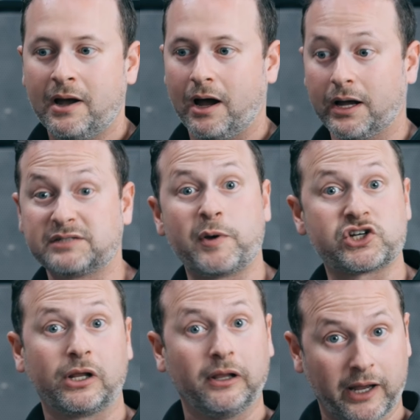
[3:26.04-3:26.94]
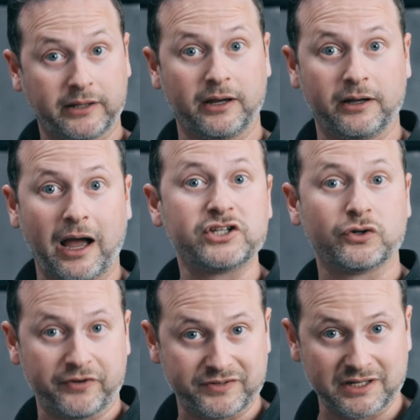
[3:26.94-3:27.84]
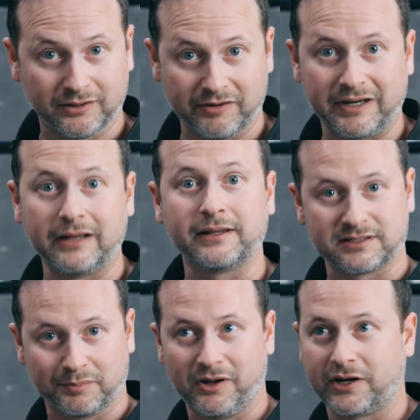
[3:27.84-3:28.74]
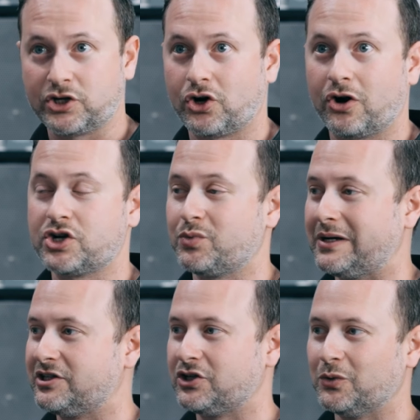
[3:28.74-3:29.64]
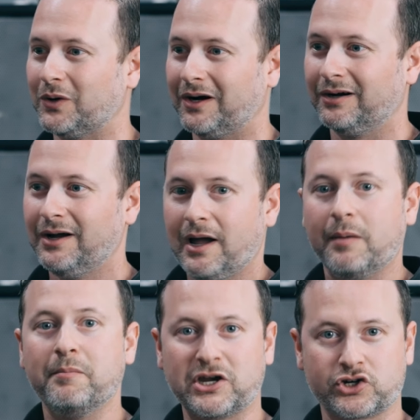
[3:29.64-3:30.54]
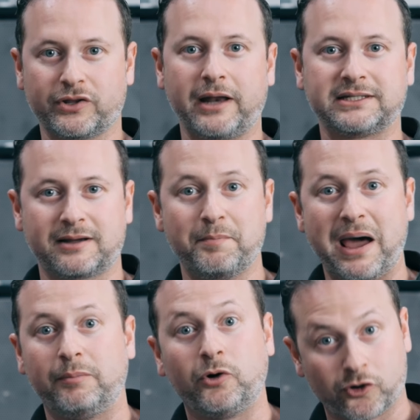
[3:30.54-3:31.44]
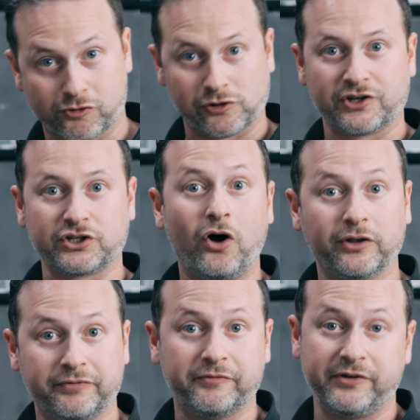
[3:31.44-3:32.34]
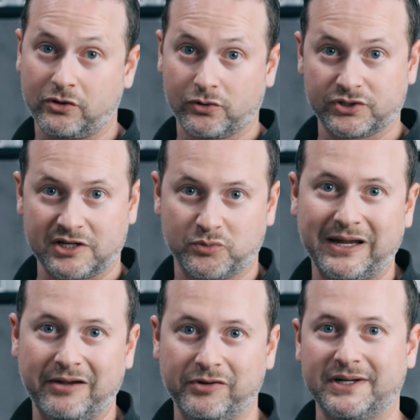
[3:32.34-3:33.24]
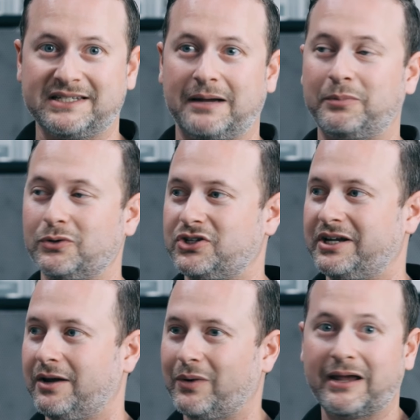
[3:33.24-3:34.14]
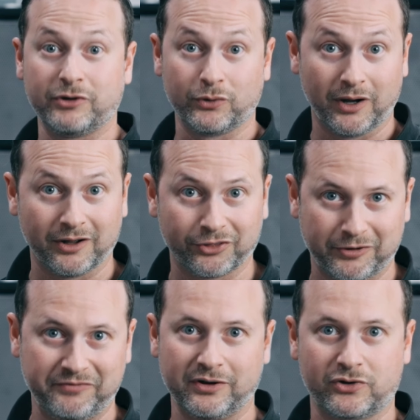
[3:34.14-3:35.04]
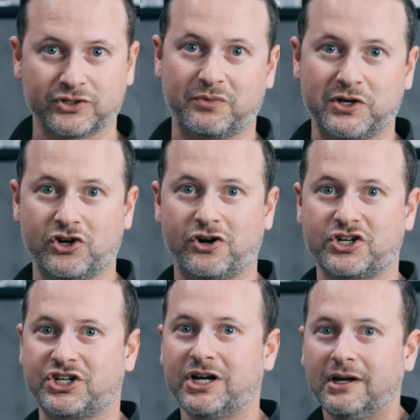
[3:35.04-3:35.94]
uh, especially like the ISO 15118, that's the plug and charge. We need to uh, make sure that's compatible across all different vehicles. As we gave you an example today, we gave you uh, three vehicles that we charged.